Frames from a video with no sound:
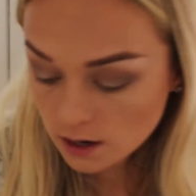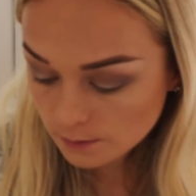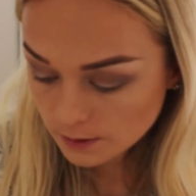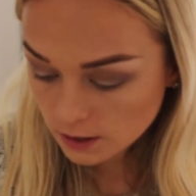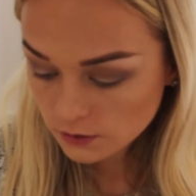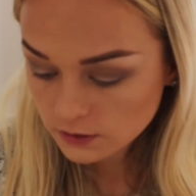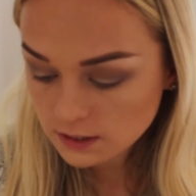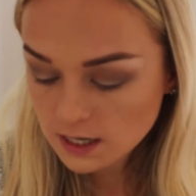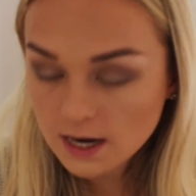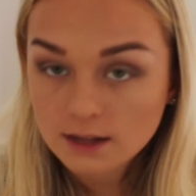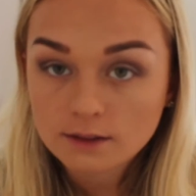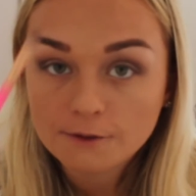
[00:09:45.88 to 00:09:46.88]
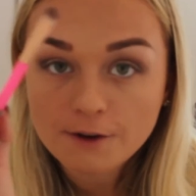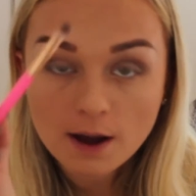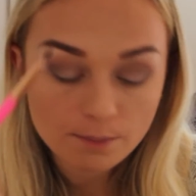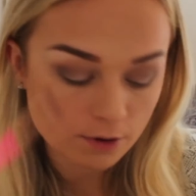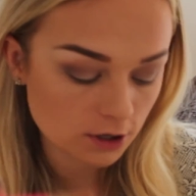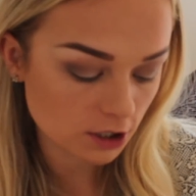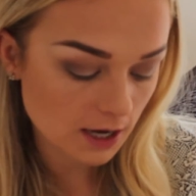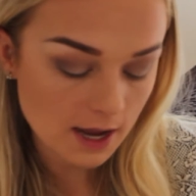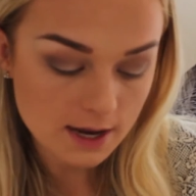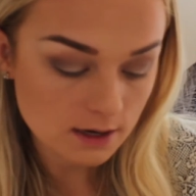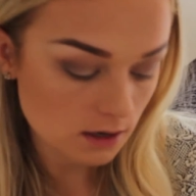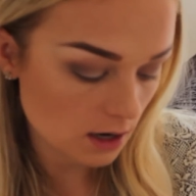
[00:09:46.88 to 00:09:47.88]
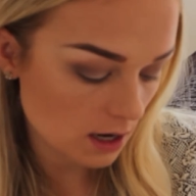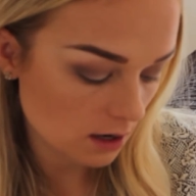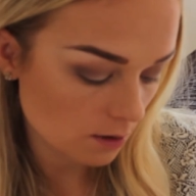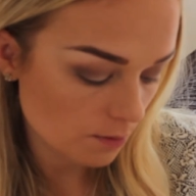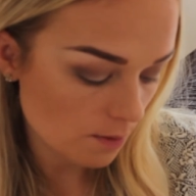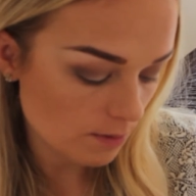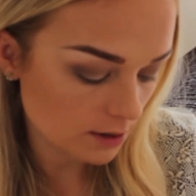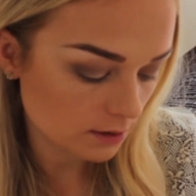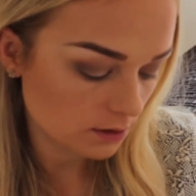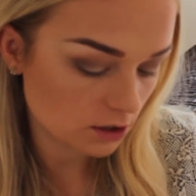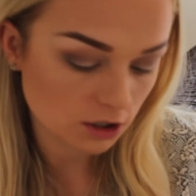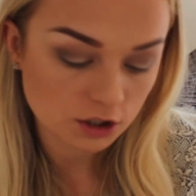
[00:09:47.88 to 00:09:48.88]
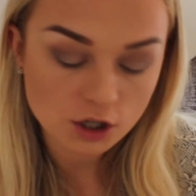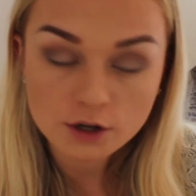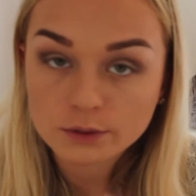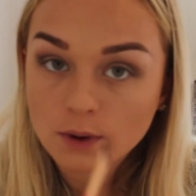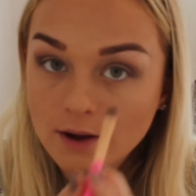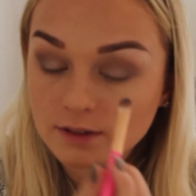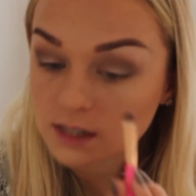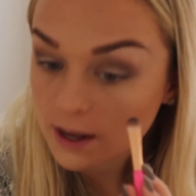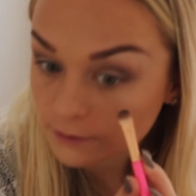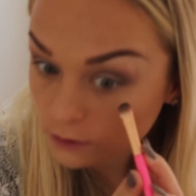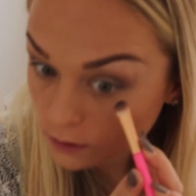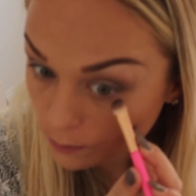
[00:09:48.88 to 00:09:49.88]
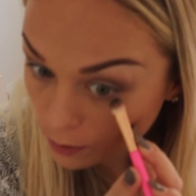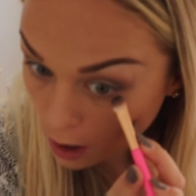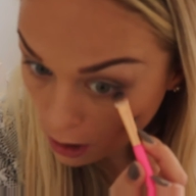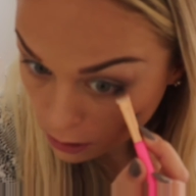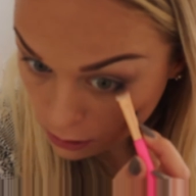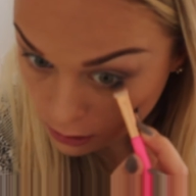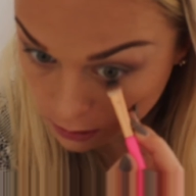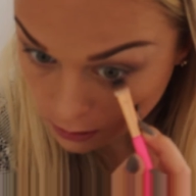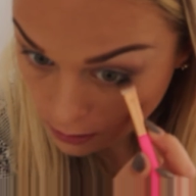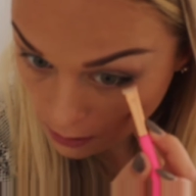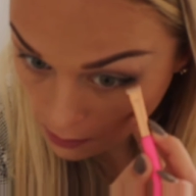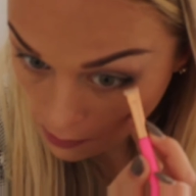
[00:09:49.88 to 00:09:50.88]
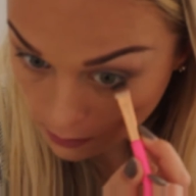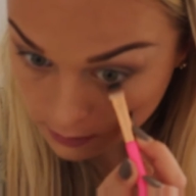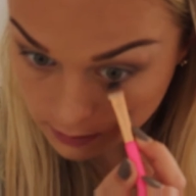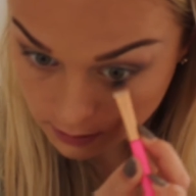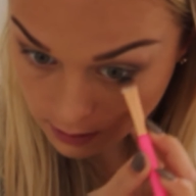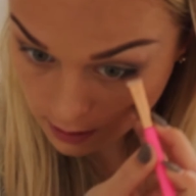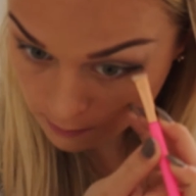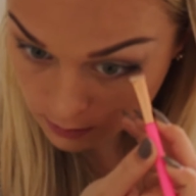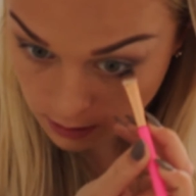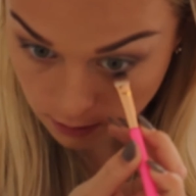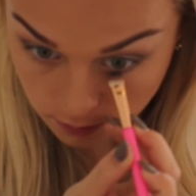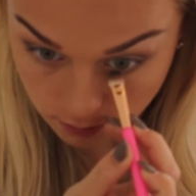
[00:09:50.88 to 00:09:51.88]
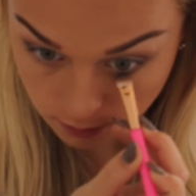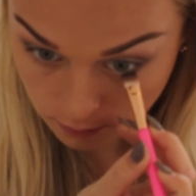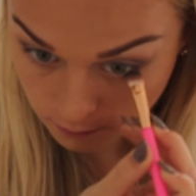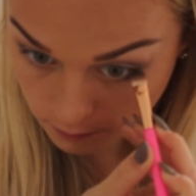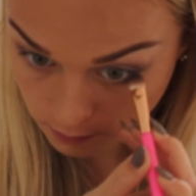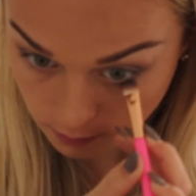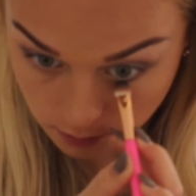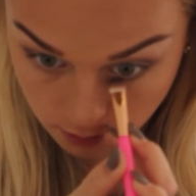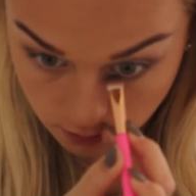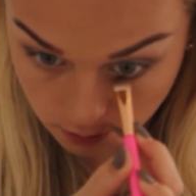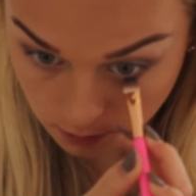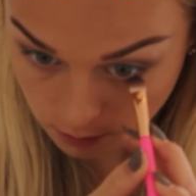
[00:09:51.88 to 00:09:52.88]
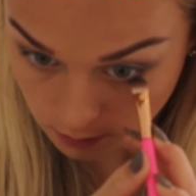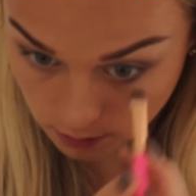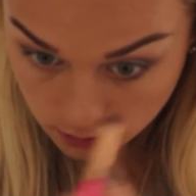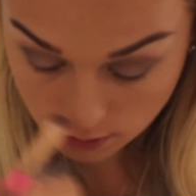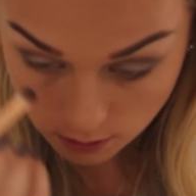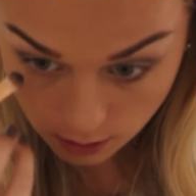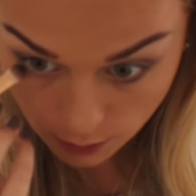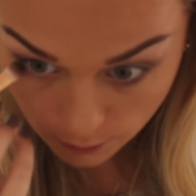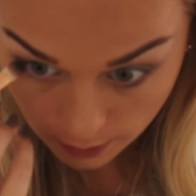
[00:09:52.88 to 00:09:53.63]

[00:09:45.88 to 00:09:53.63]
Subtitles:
I'm going to take the fat brush again, and I'll probably just use whatever's left on the brush to skim down over the lower